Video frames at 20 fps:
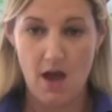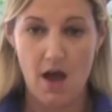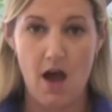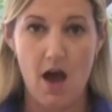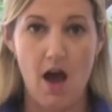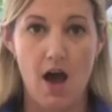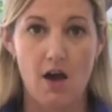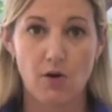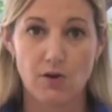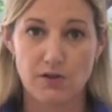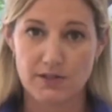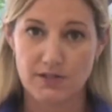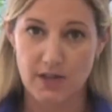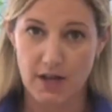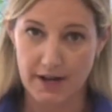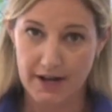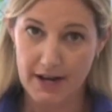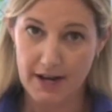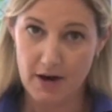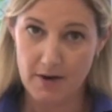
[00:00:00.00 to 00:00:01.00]

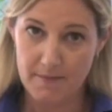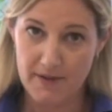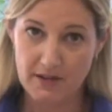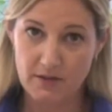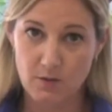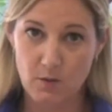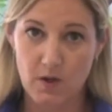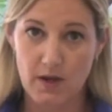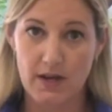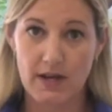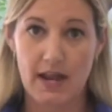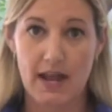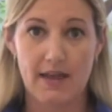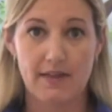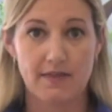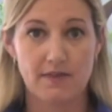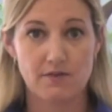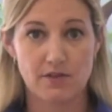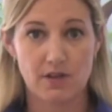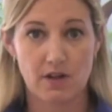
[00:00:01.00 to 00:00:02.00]
Sonicare makes one,
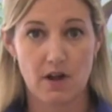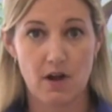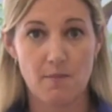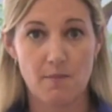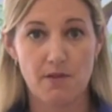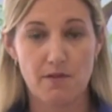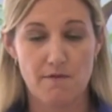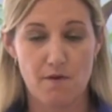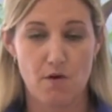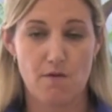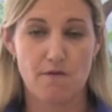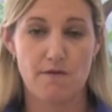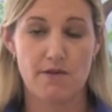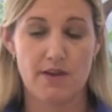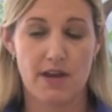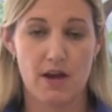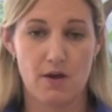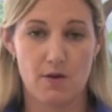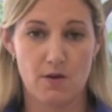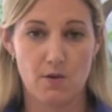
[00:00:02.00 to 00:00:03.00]
and there's a couple of
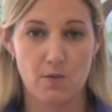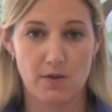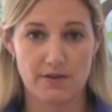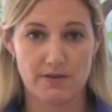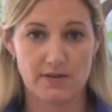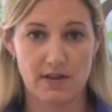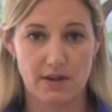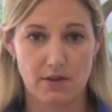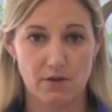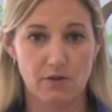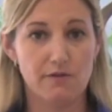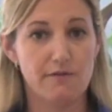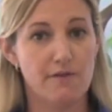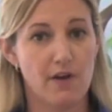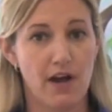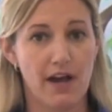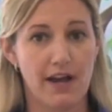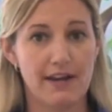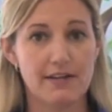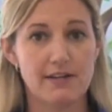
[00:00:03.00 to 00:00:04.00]
over-the-counter ones that you'll
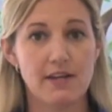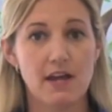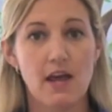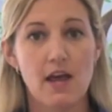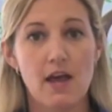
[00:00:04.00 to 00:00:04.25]
find,